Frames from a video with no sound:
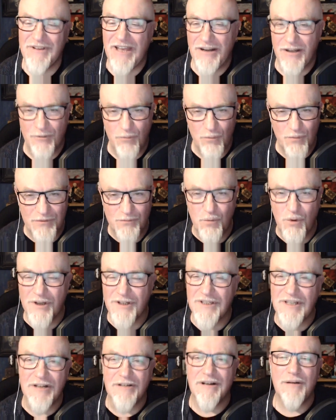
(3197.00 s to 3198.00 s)
And it
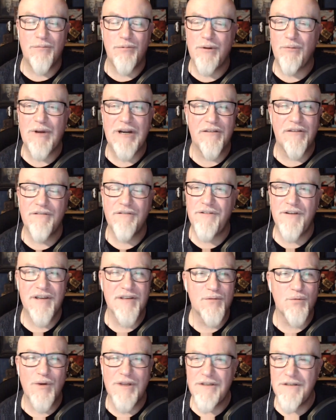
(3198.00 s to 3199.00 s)
worked incredibly well on the
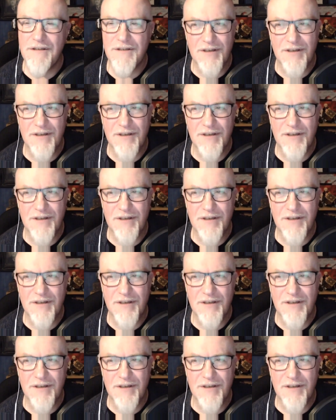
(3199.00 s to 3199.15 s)
first one.